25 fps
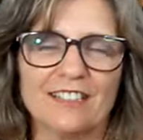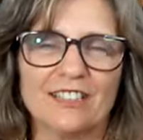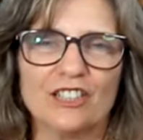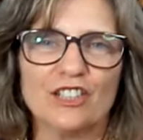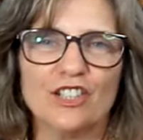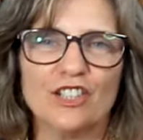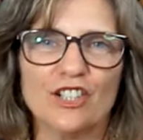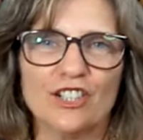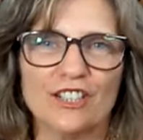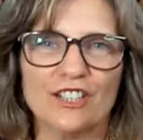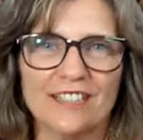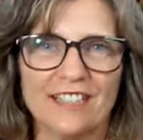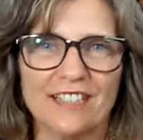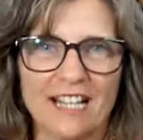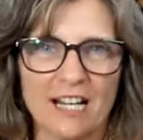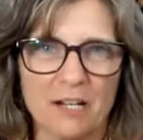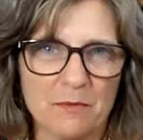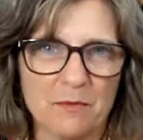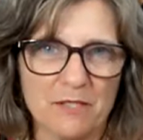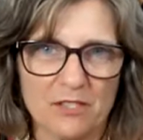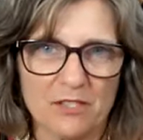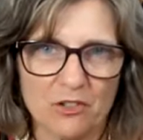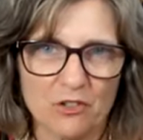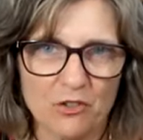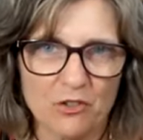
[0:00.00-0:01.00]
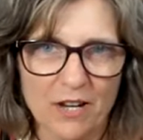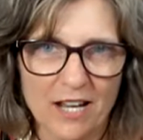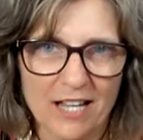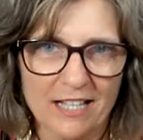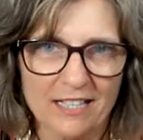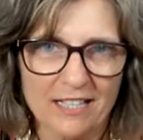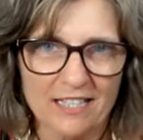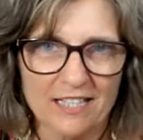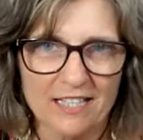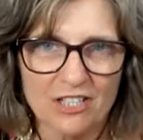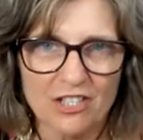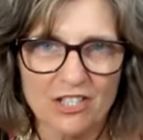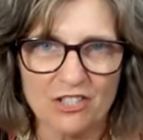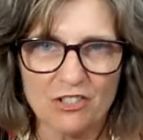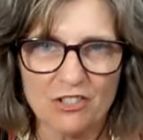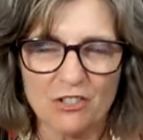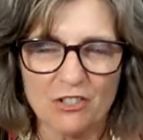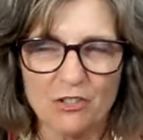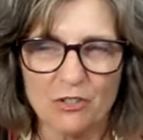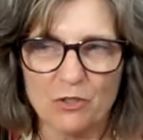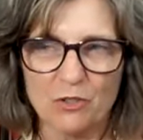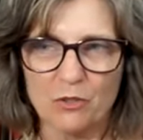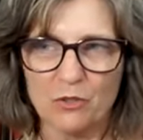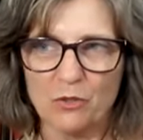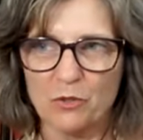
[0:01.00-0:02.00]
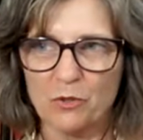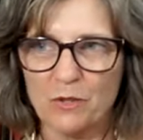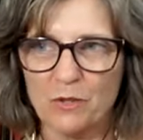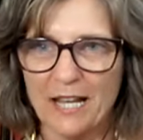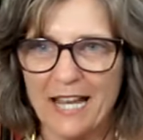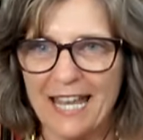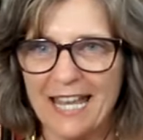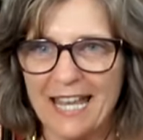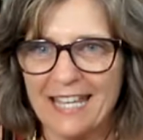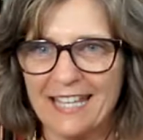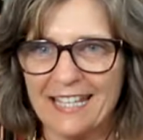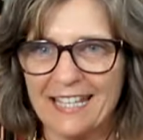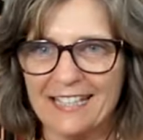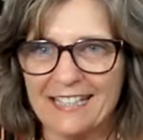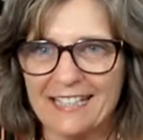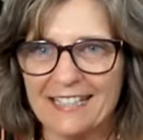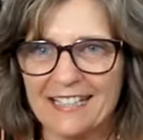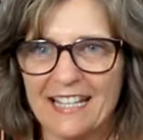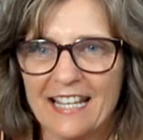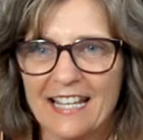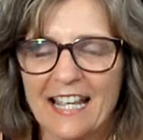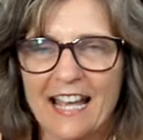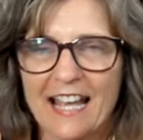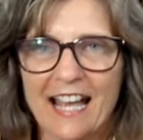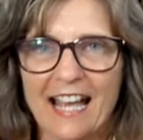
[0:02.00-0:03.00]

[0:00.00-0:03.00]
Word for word: look that I was attracted to, and